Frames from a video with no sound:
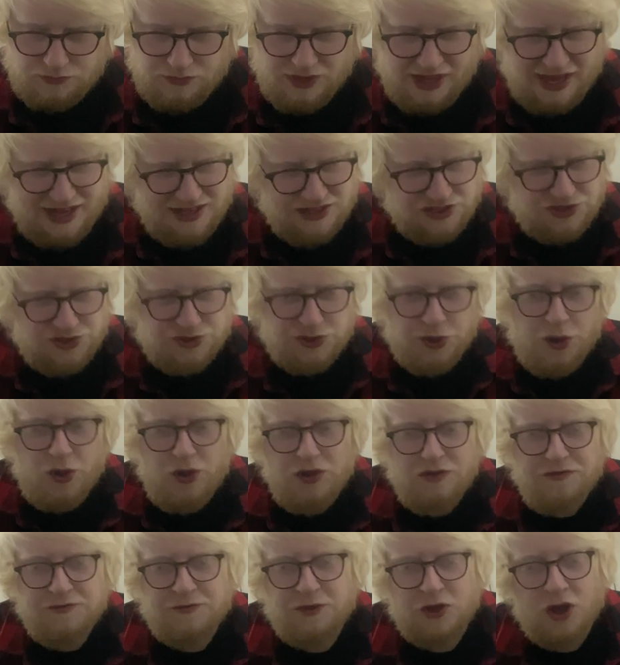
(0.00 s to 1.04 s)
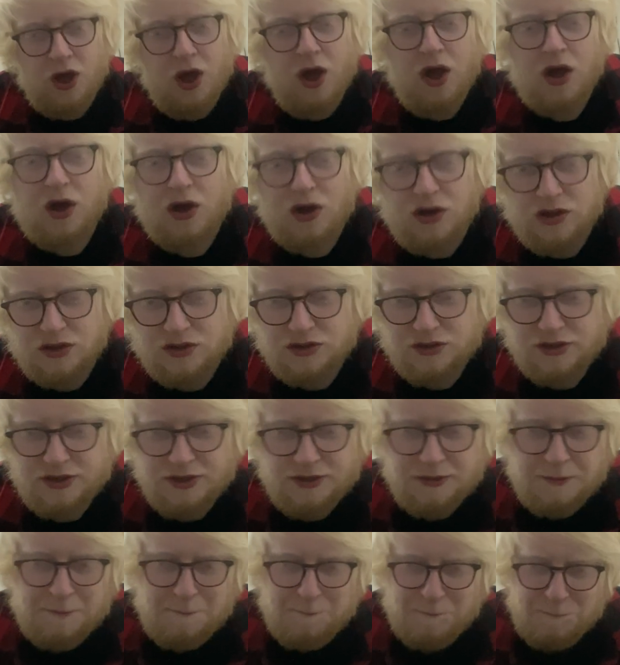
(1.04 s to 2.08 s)
It's sort of got
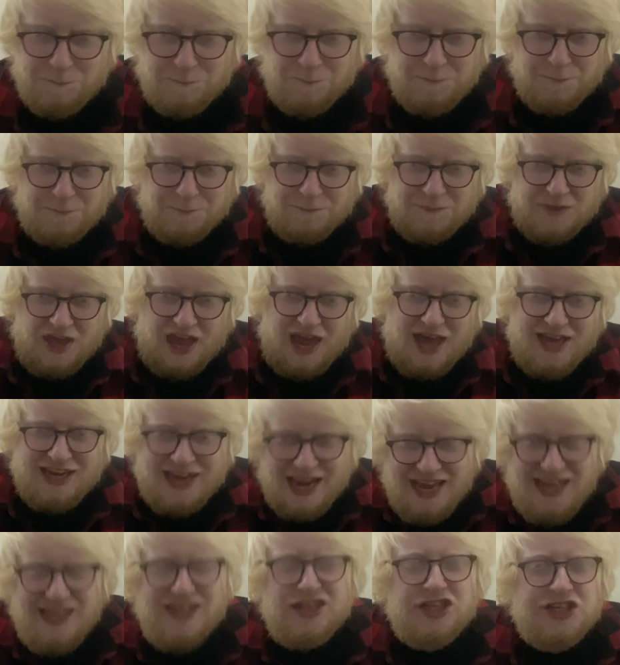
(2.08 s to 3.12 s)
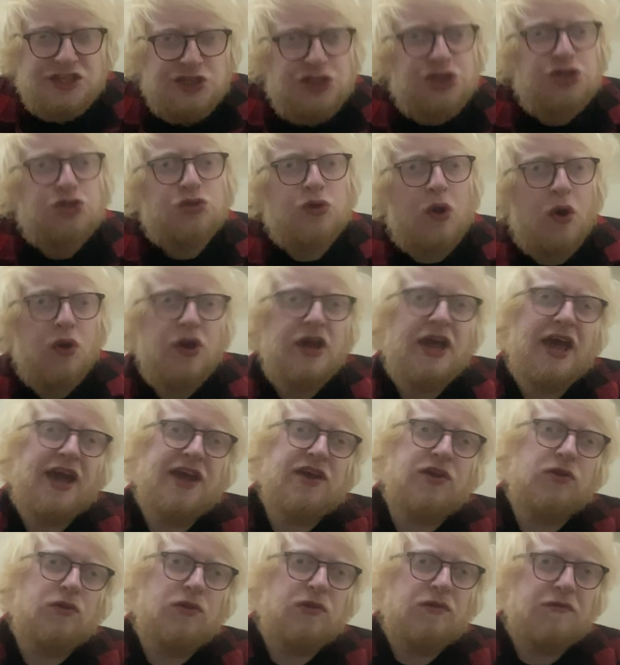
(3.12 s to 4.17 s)
an English strong
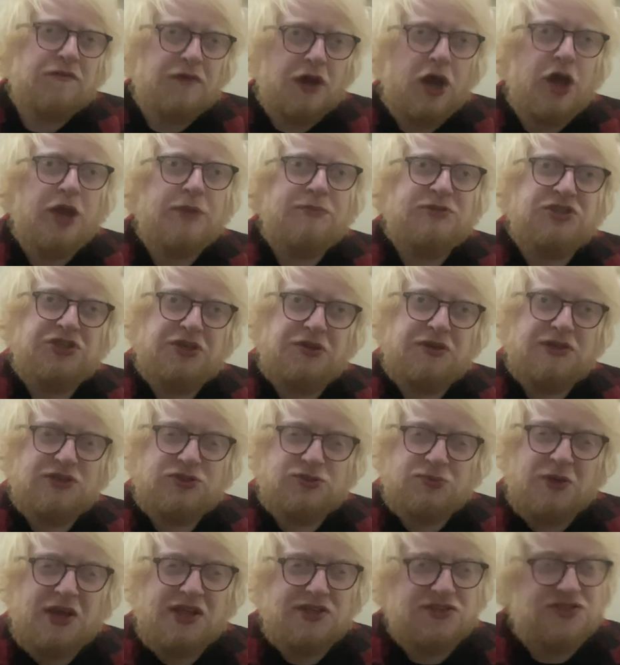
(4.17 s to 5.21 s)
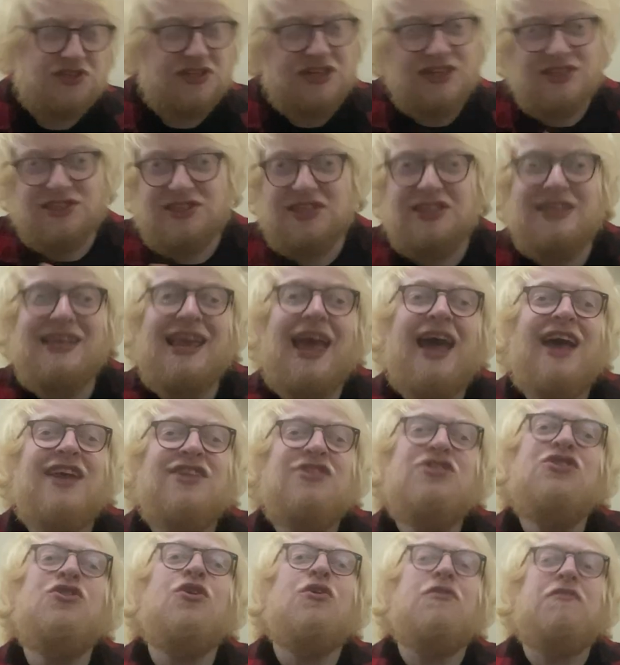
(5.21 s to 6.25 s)
ale vibe to it as well. So that's yet
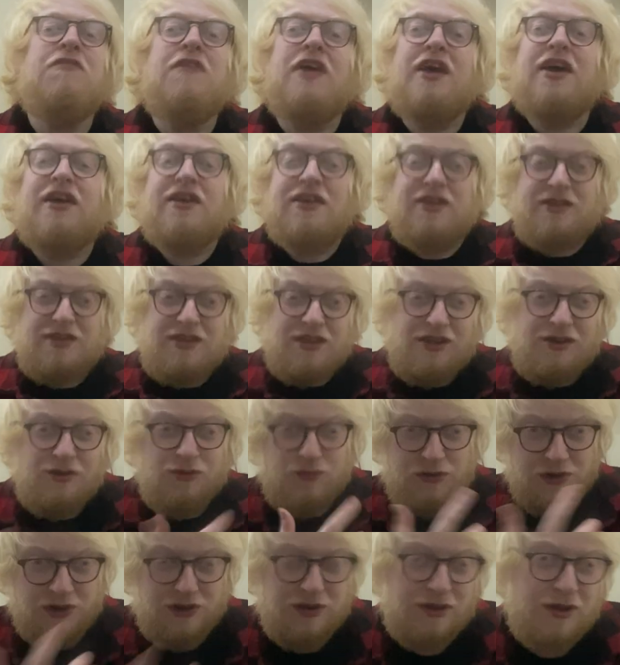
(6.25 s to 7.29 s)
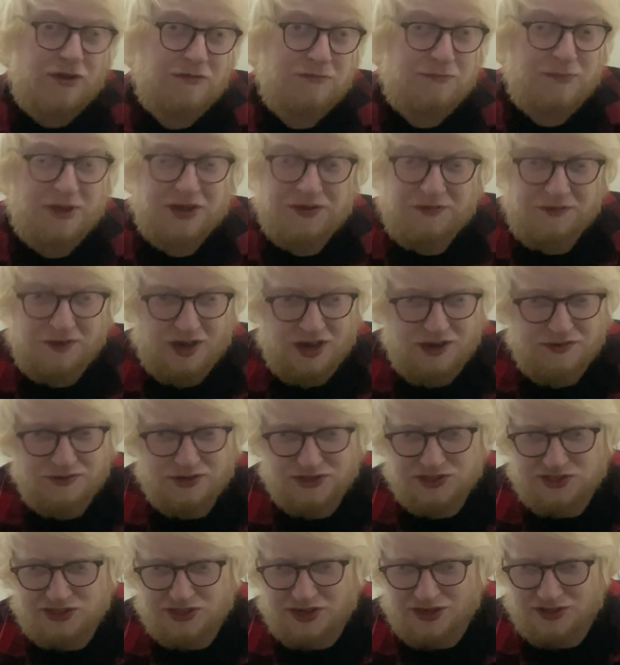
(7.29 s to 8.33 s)
another one of my favourite
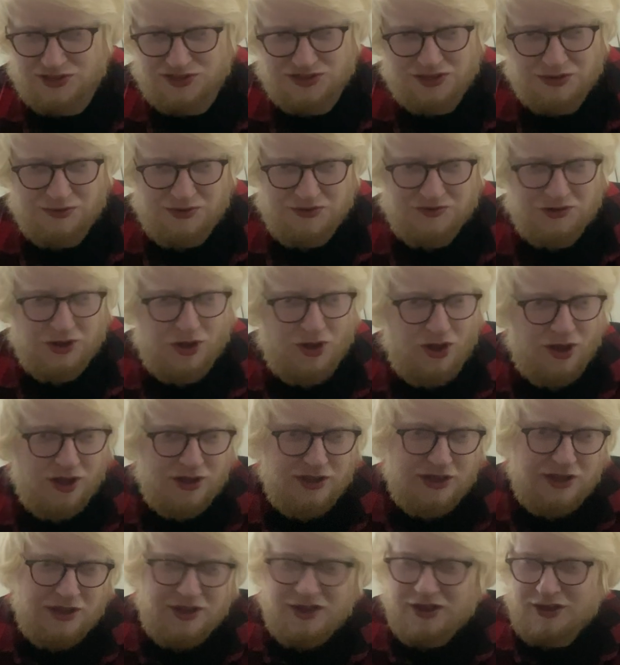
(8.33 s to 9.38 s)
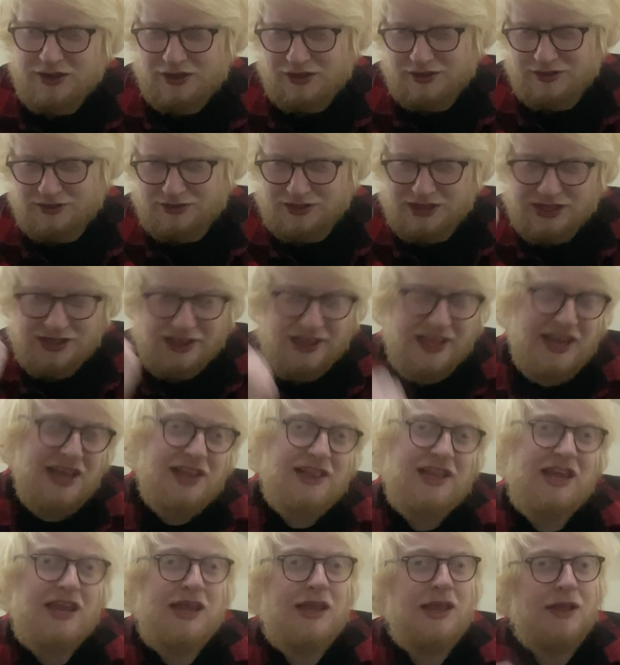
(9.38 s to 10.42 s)
styles. So we've got
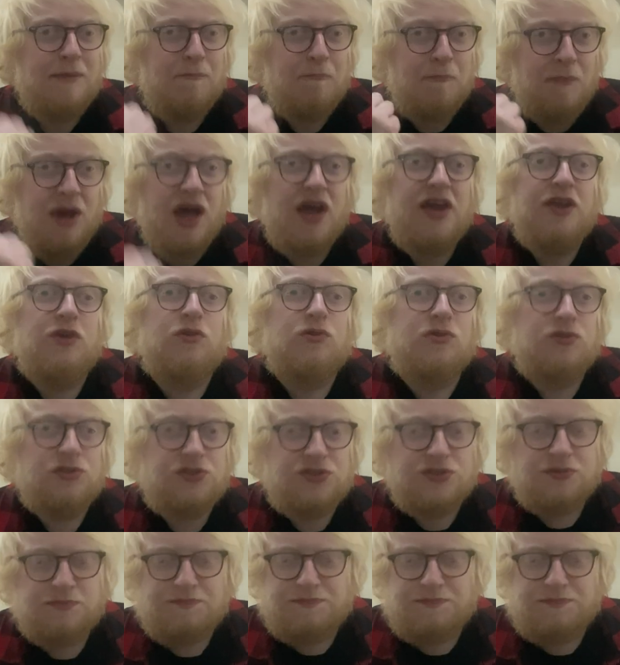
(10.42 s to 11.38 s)
clearly mild.